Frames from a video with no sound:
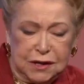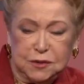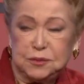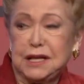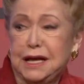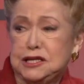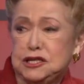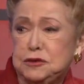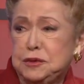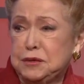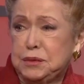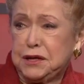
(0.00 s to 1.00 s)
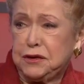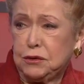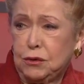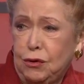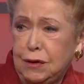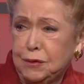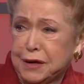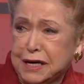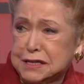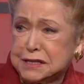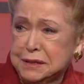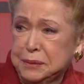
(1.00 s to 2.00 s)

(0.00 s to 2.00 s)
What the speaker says: it's a pleasure to be with you always.